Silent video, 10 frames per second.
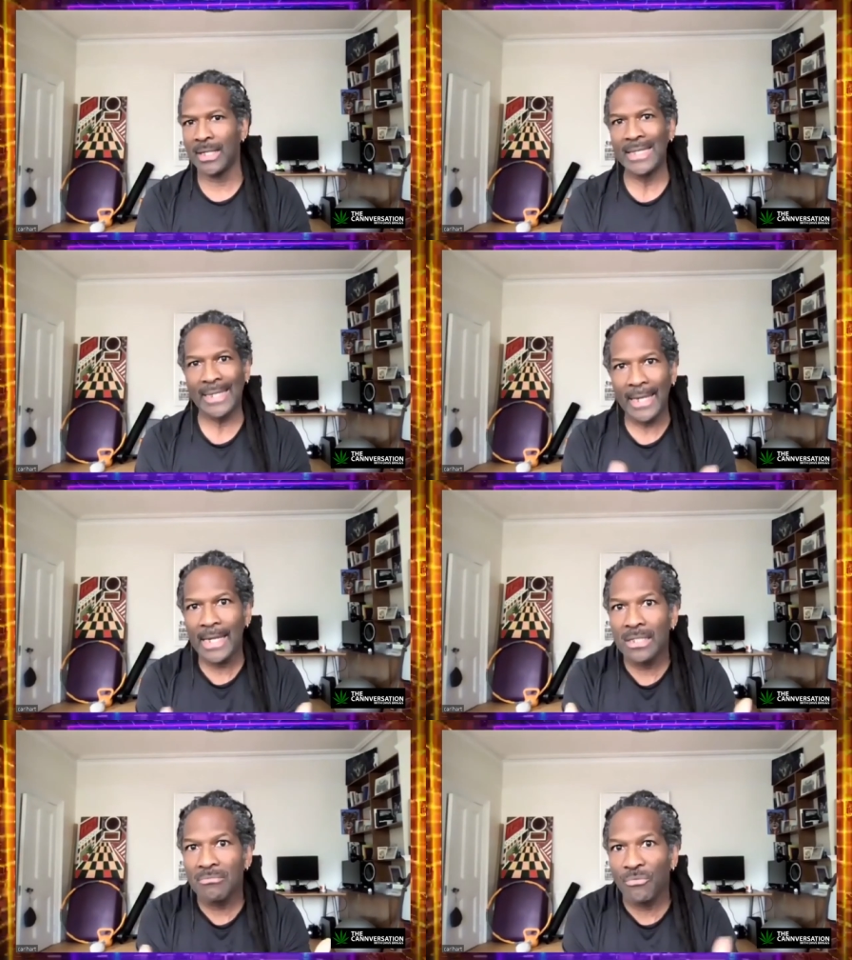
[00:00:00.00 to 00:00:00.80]
Uh, he
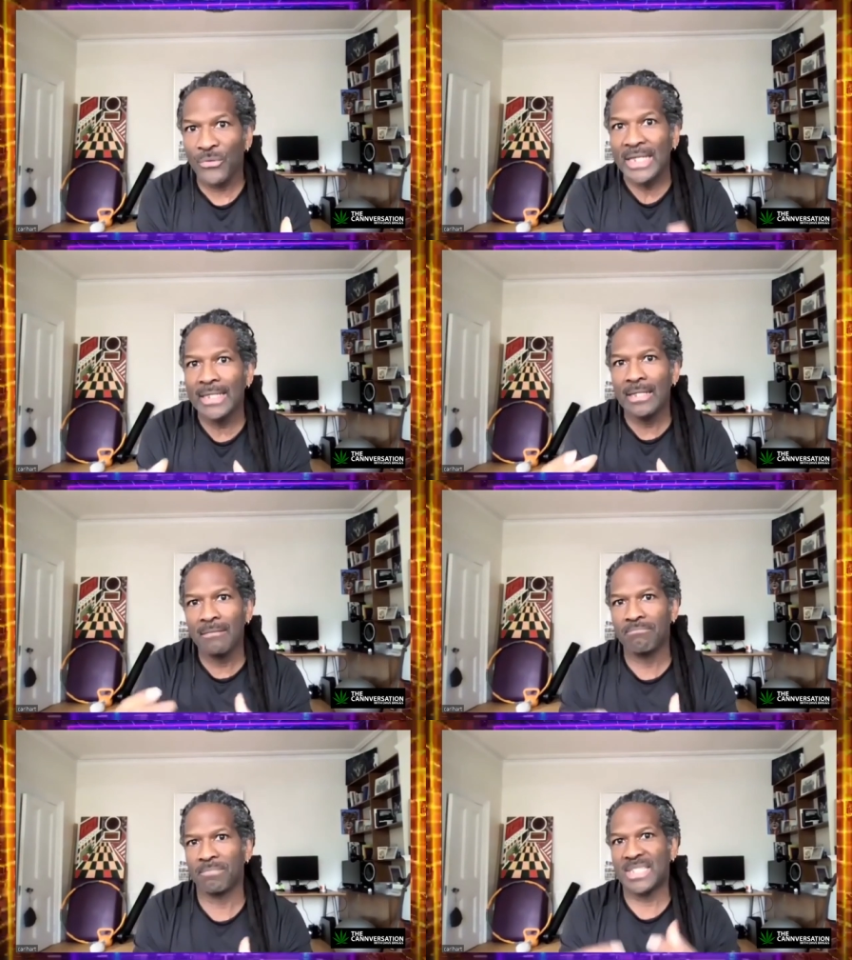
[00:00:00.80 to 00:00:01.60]
can't
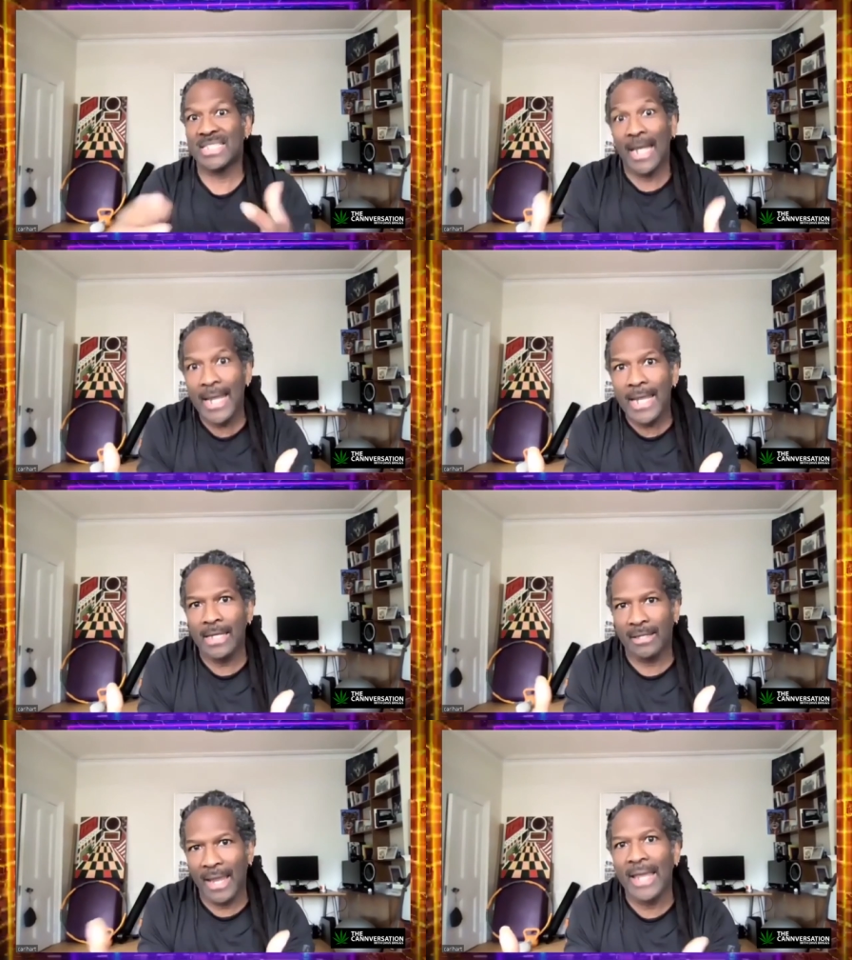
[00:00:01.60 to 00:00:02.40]
really
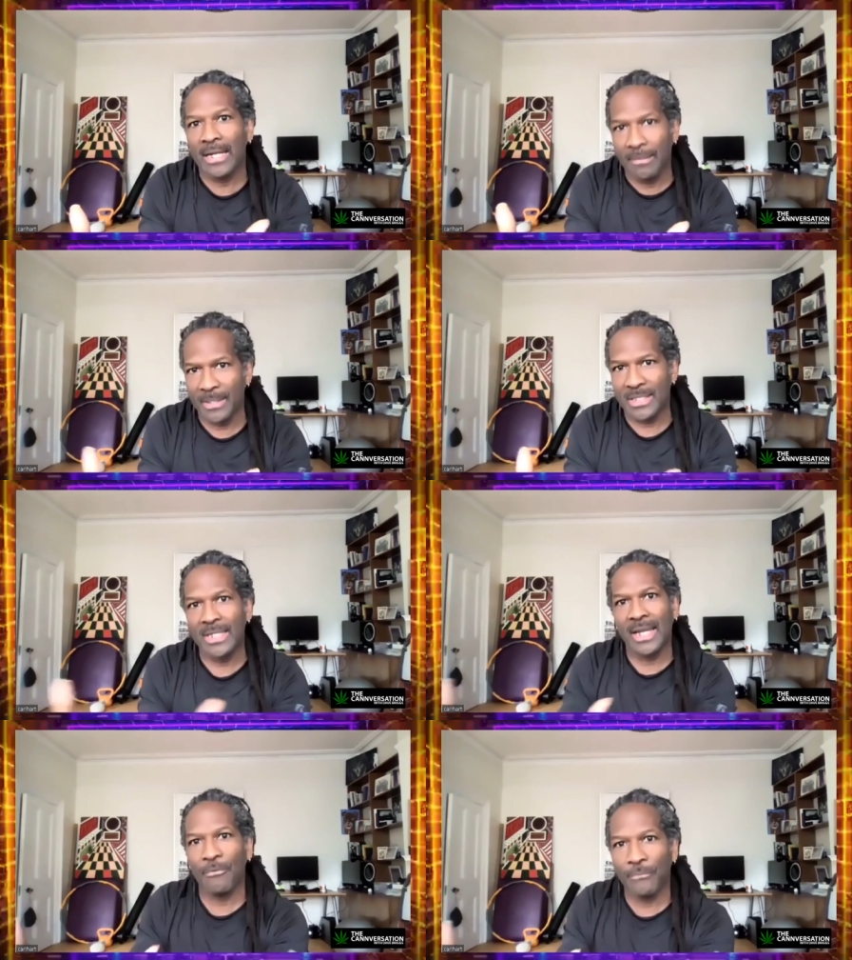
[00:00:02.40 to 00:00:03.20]
say cannabis. He
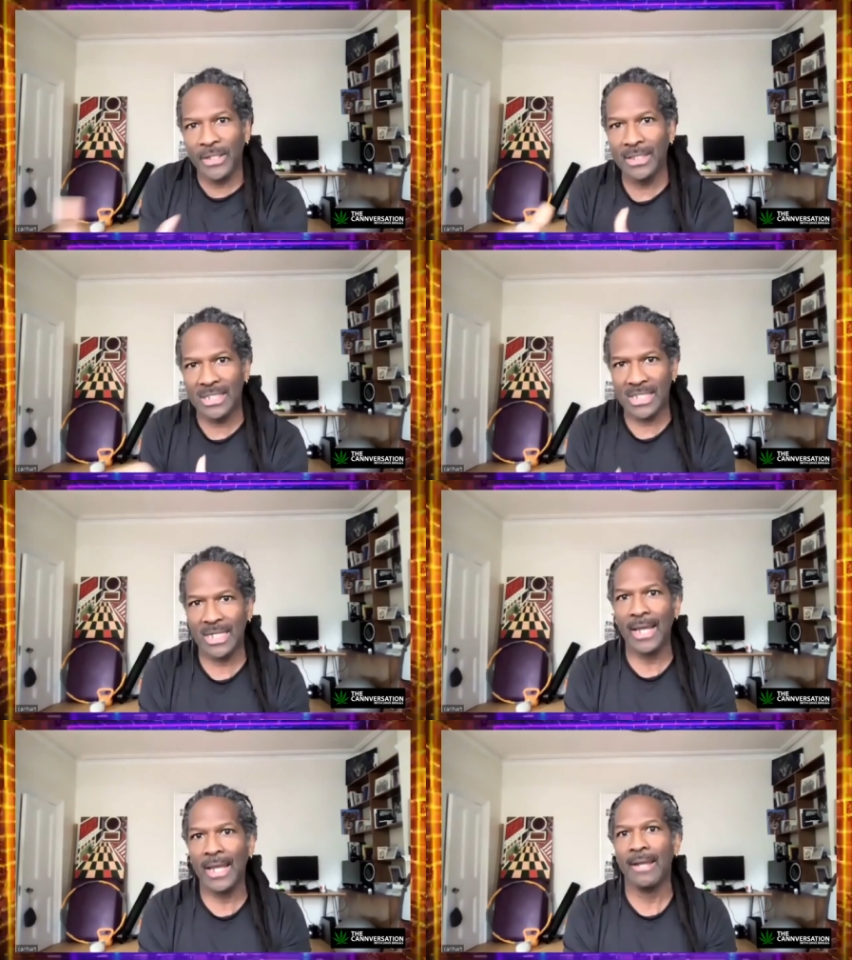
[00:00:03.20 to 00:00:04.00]
can't really
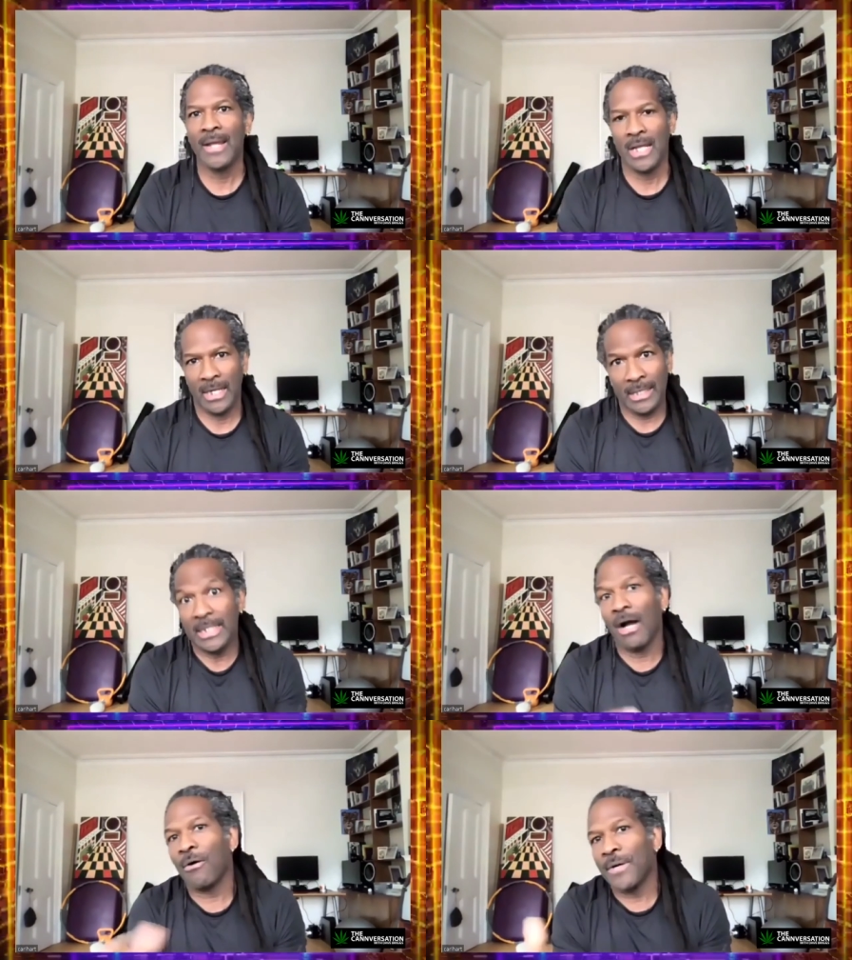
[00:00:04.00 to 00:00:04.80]
say, and
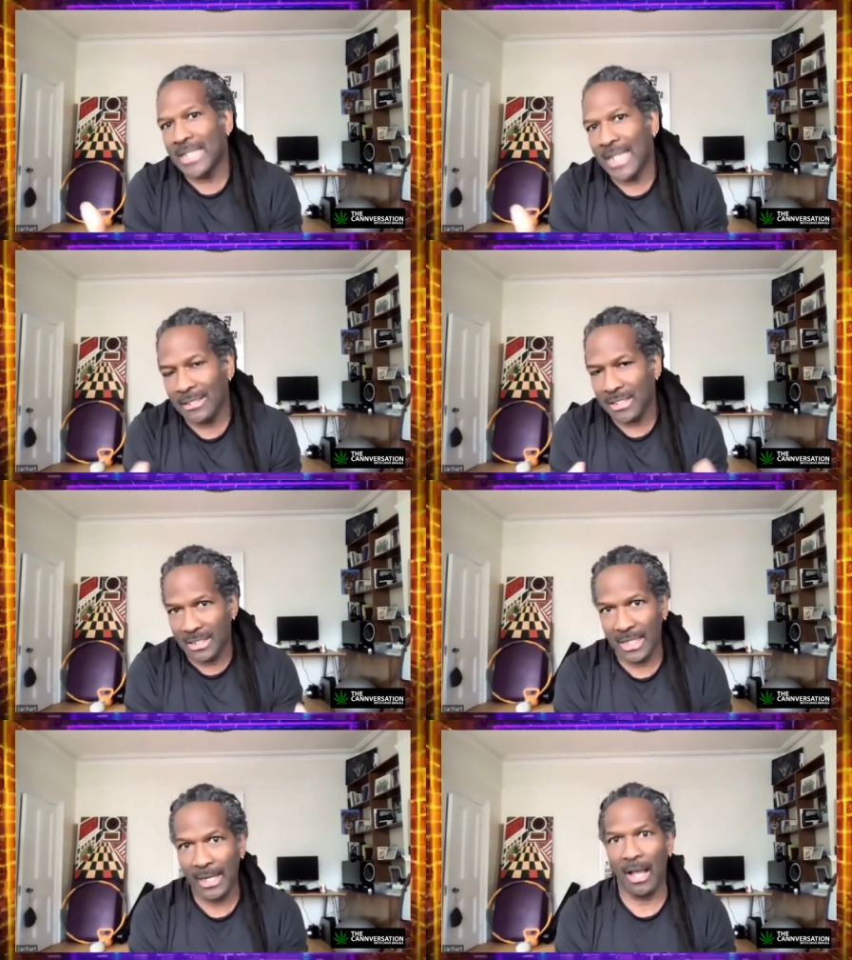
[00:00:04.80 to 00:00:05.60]
he always has to
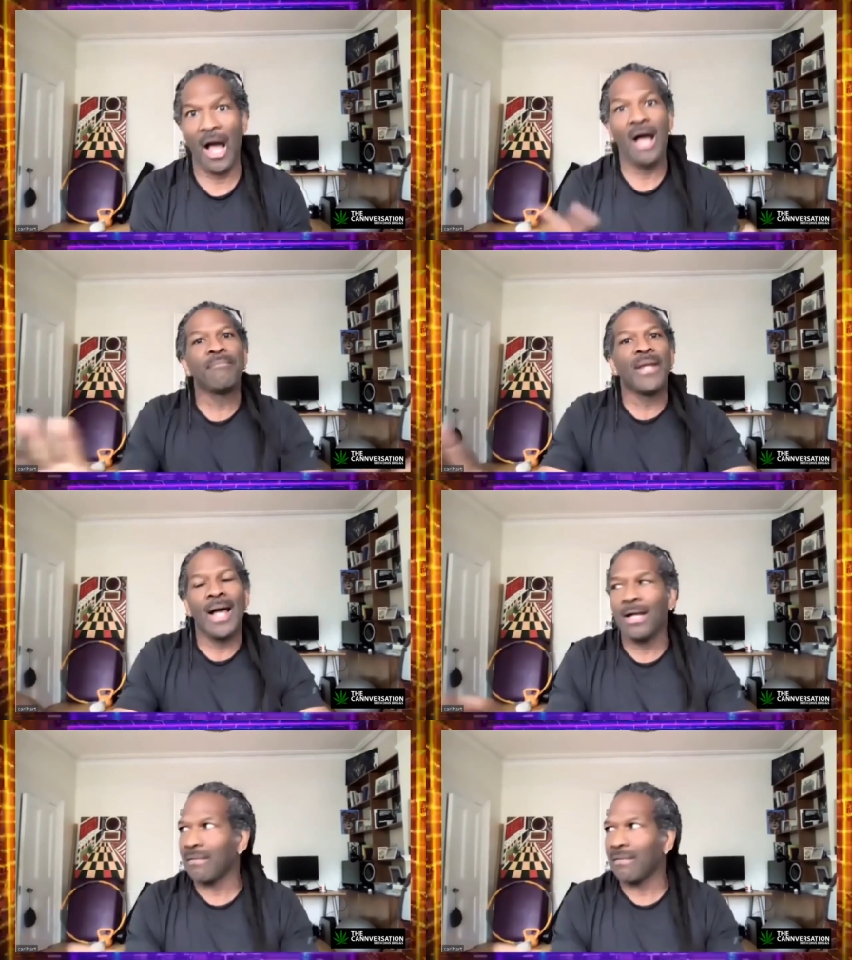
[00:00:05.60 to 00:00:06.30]
say, "I'm not.